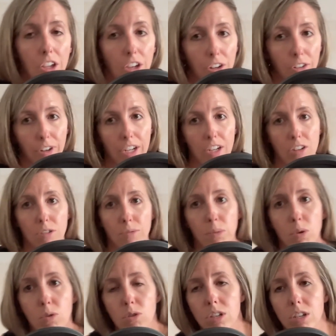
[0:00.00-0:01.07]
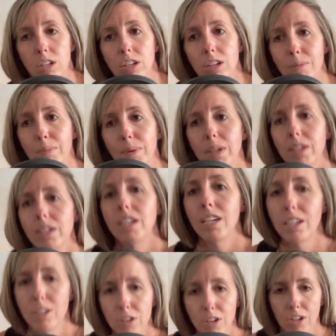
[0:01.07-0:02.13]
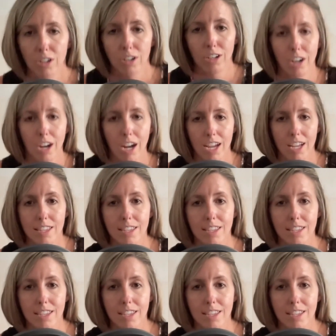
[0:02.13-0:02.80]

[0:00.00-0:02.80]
your range of motion, your ability to turn your head